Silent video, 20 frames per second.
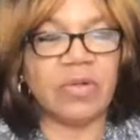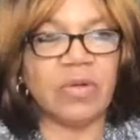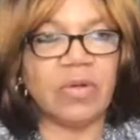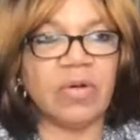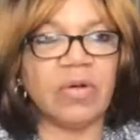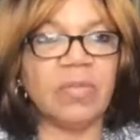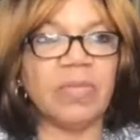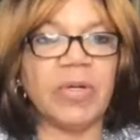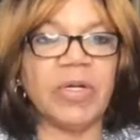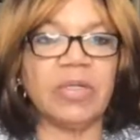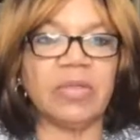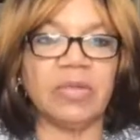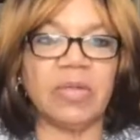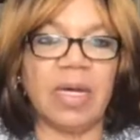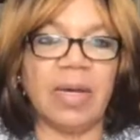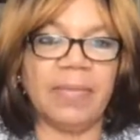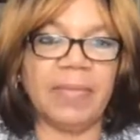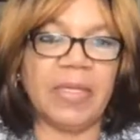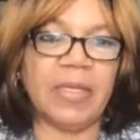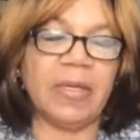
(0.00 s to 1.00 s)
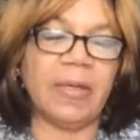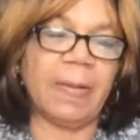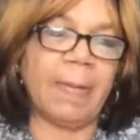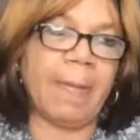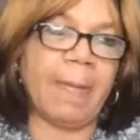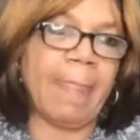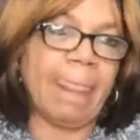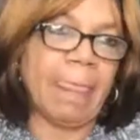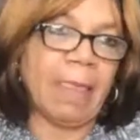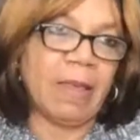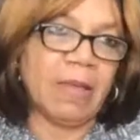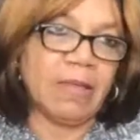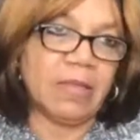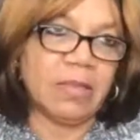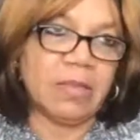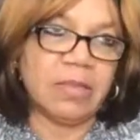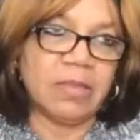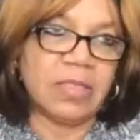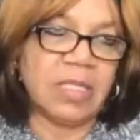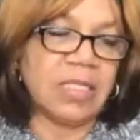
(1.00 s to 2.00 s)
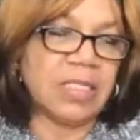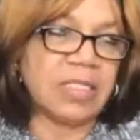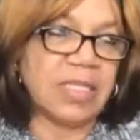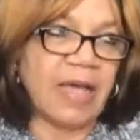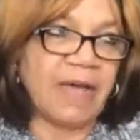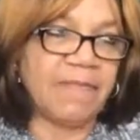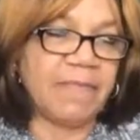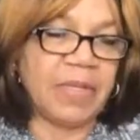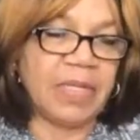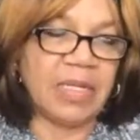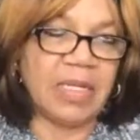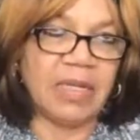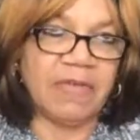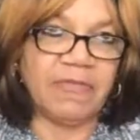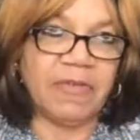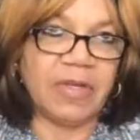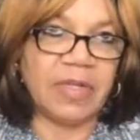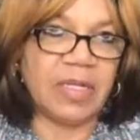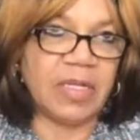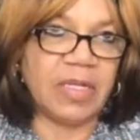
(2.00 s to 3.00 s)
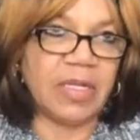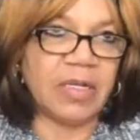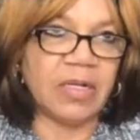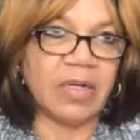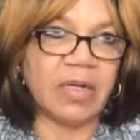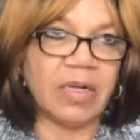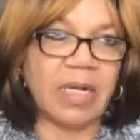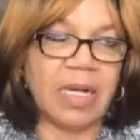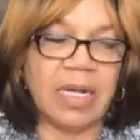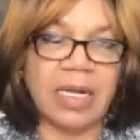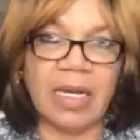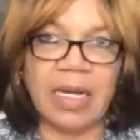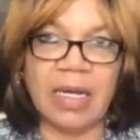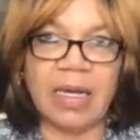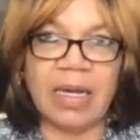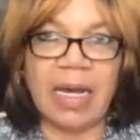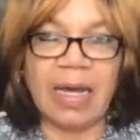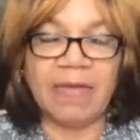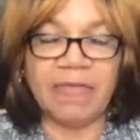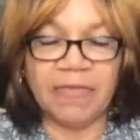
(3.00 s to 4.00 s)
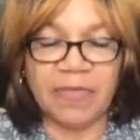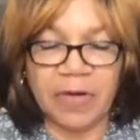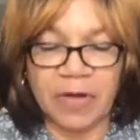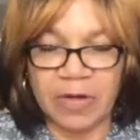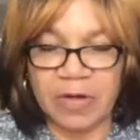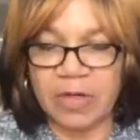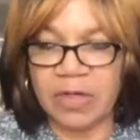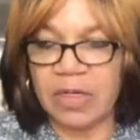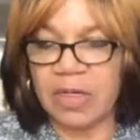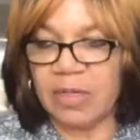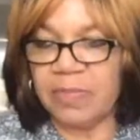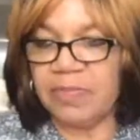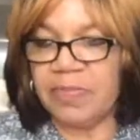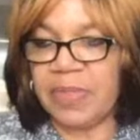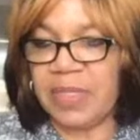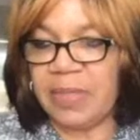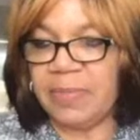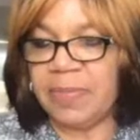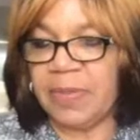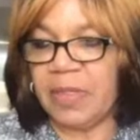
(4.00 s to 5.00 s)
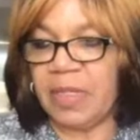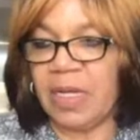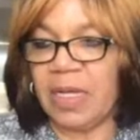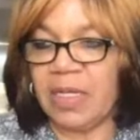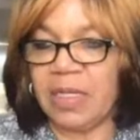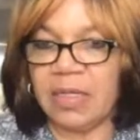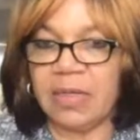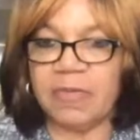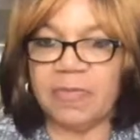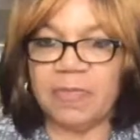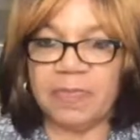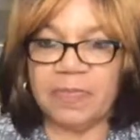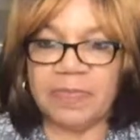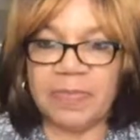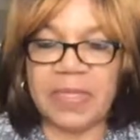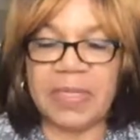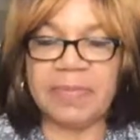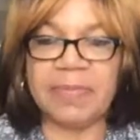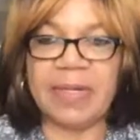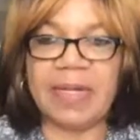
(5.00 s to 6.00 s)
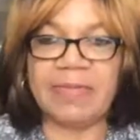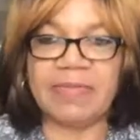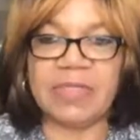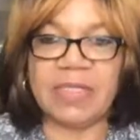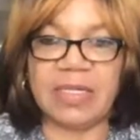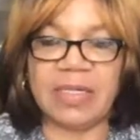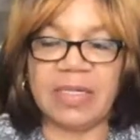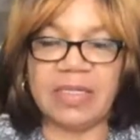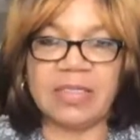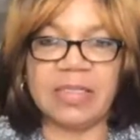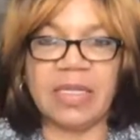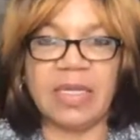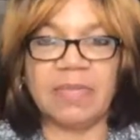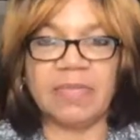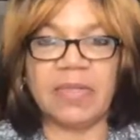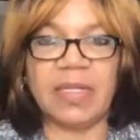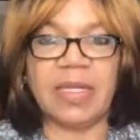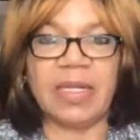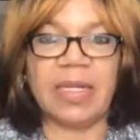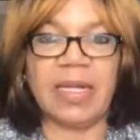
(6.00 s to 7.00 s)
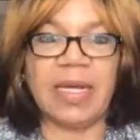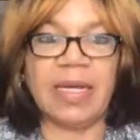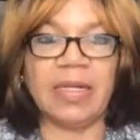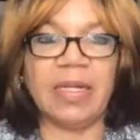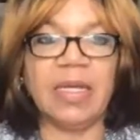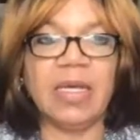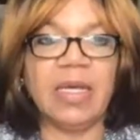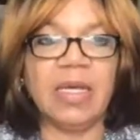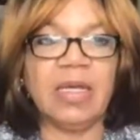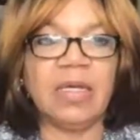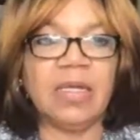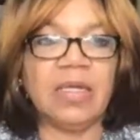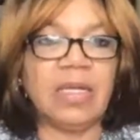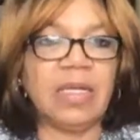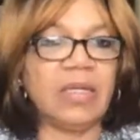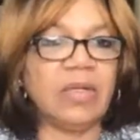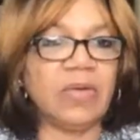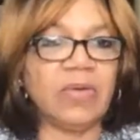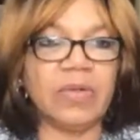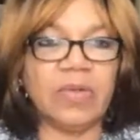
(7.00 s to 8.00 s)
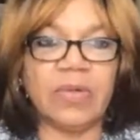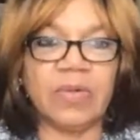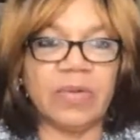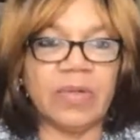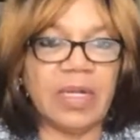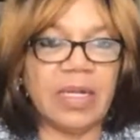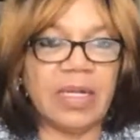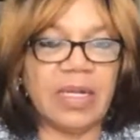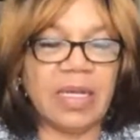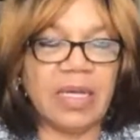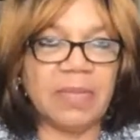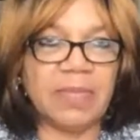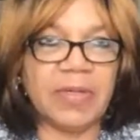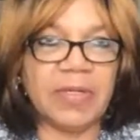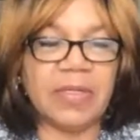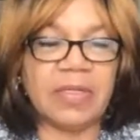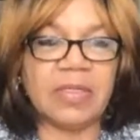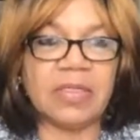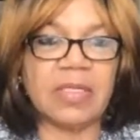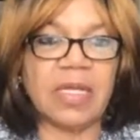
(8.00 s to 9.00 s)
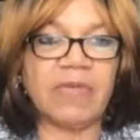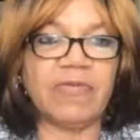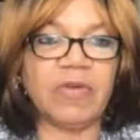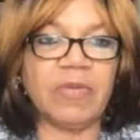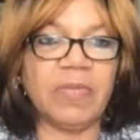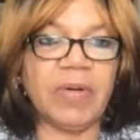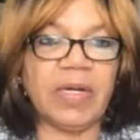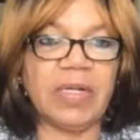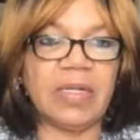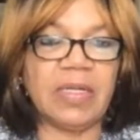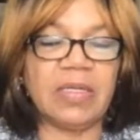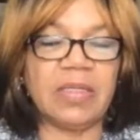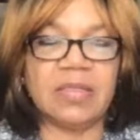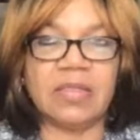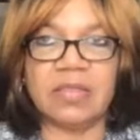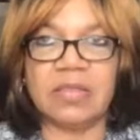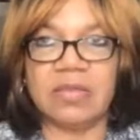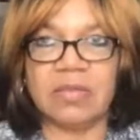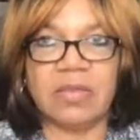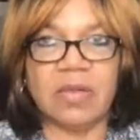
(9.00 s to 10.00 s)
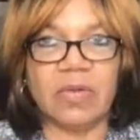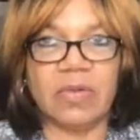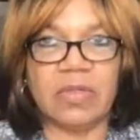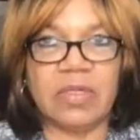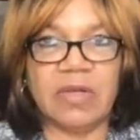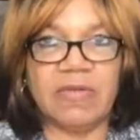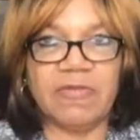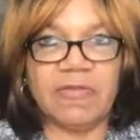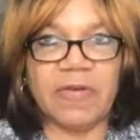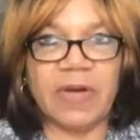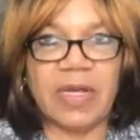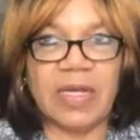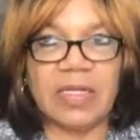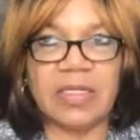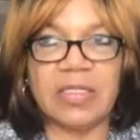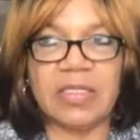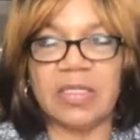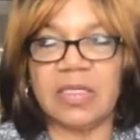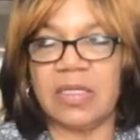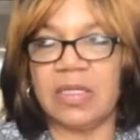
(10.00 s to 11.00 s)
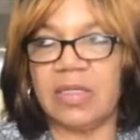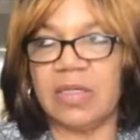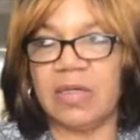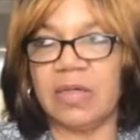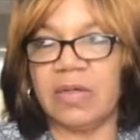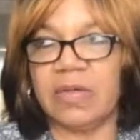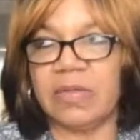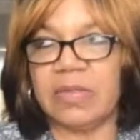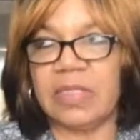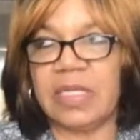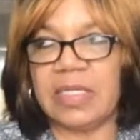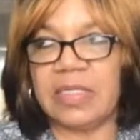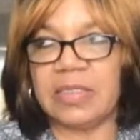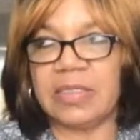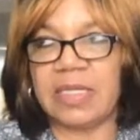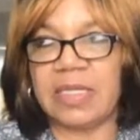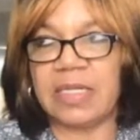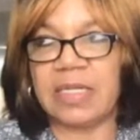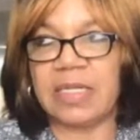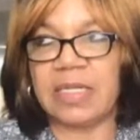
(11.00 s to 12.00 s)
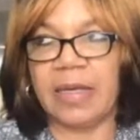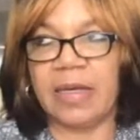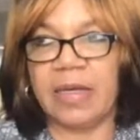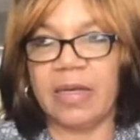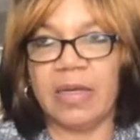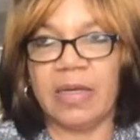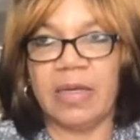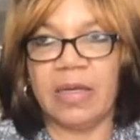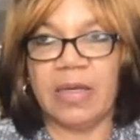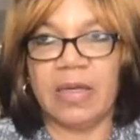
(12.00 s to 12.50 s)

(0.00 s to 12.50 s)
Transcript: know, but I mean, since I've been living here, and I've heard other people have said the same thing, that they don't know the neighbors. Everybody's so different. It's like